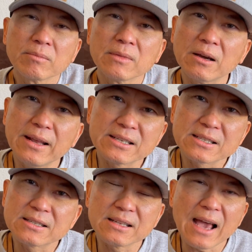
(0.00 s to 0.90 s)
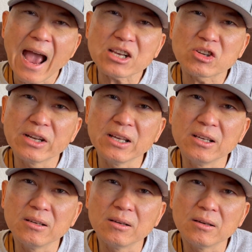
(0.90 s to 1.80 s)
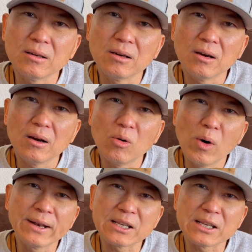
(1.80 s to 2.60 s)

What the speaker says: Now there's actually one